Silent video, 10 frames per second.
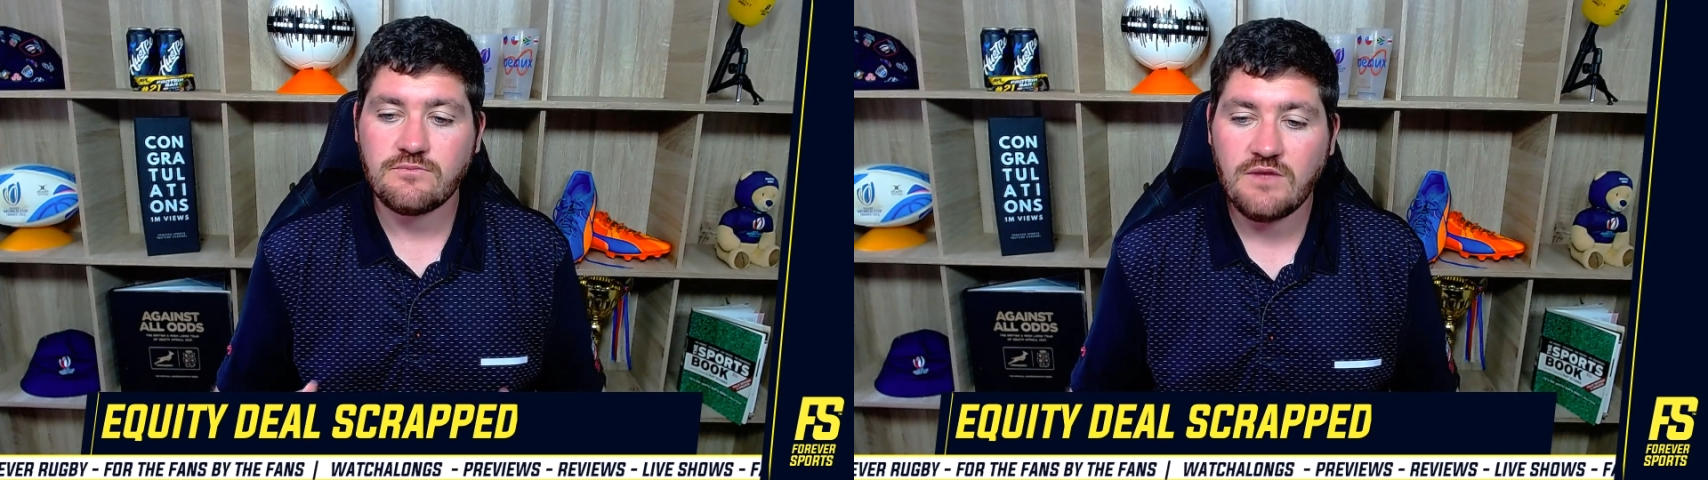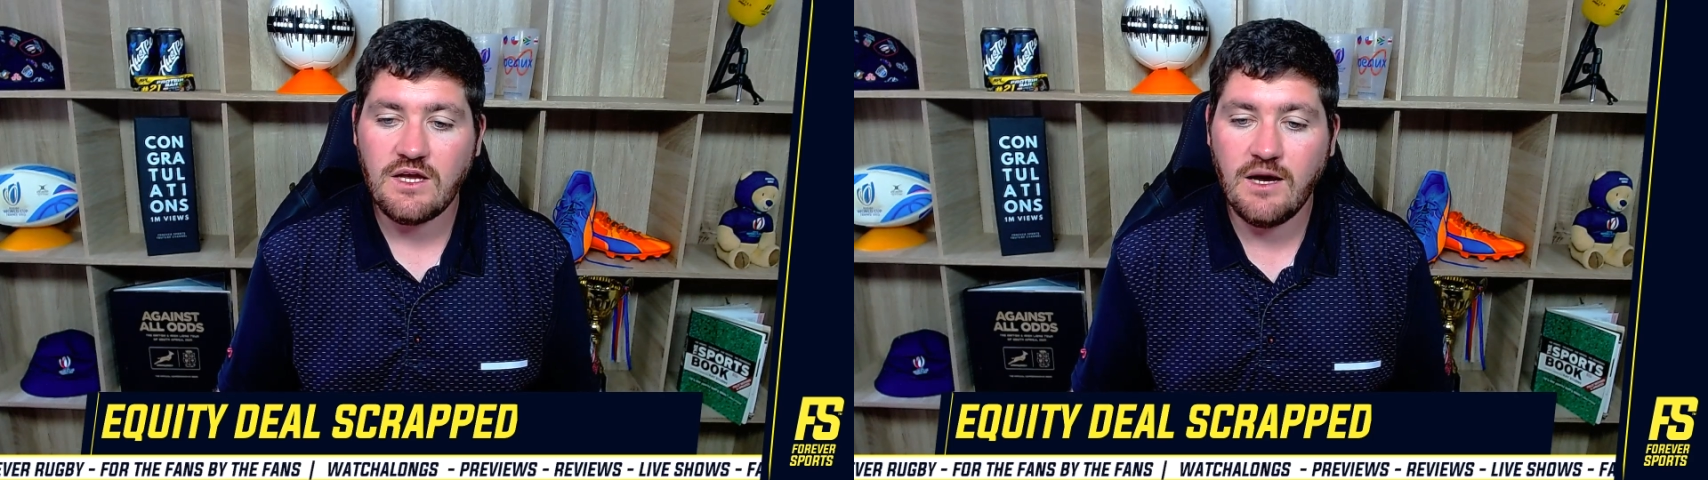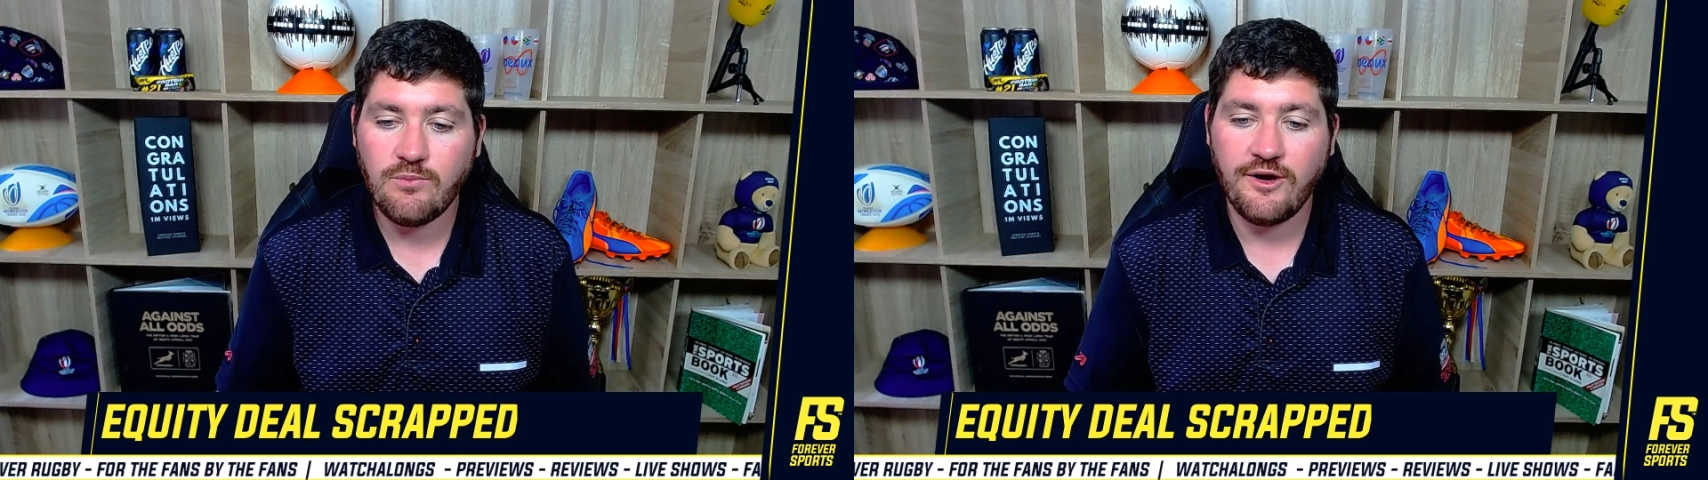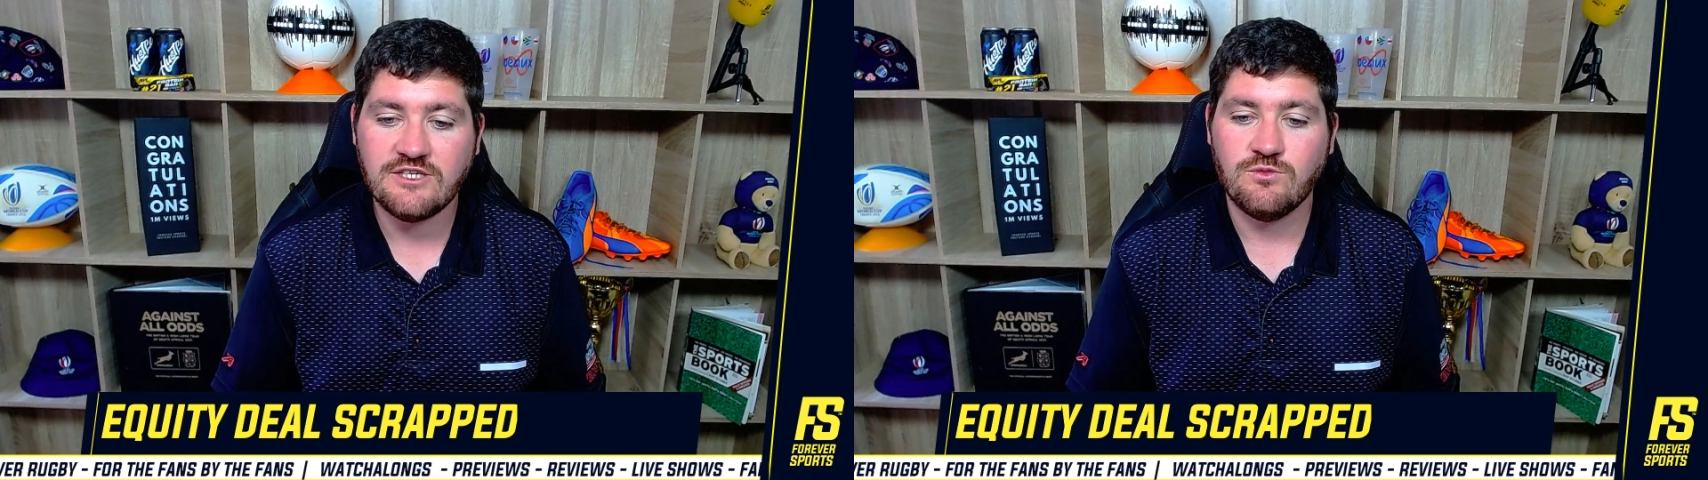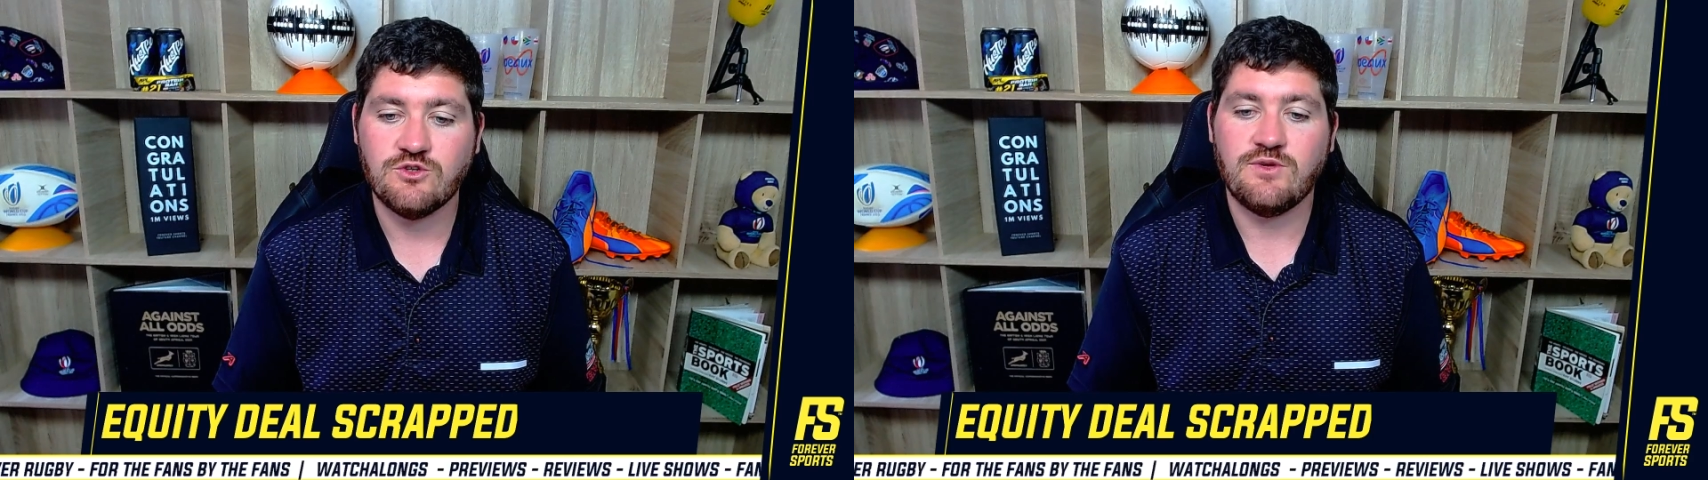appointed,
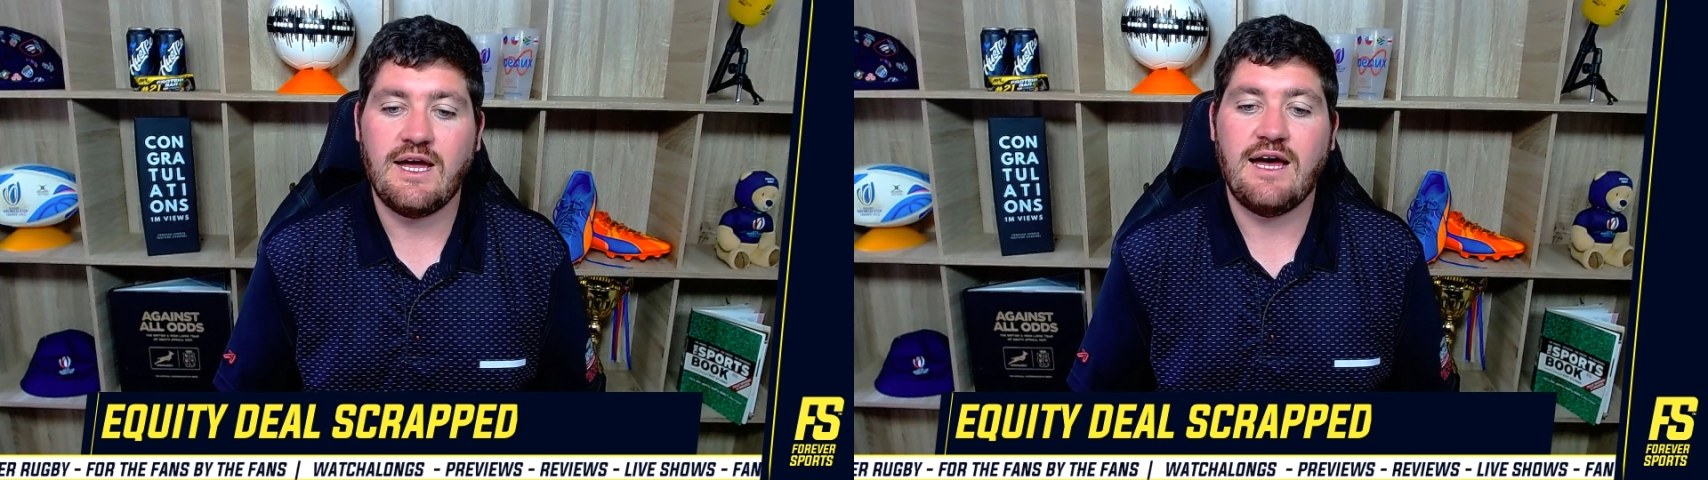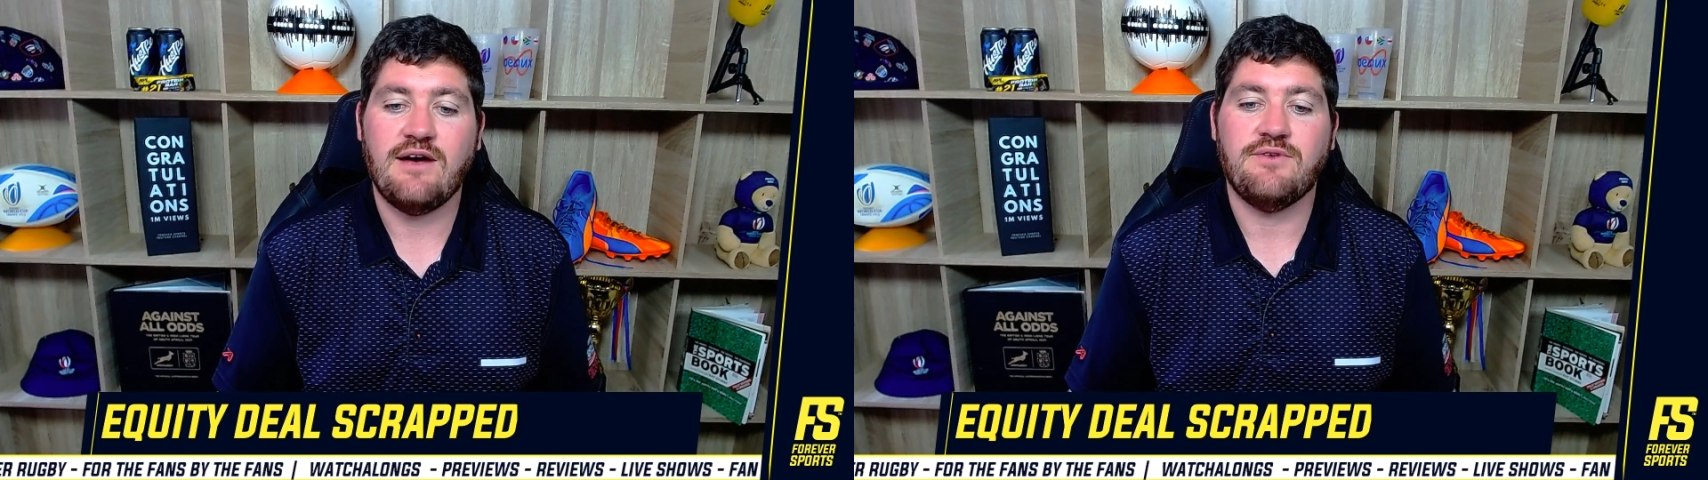which will have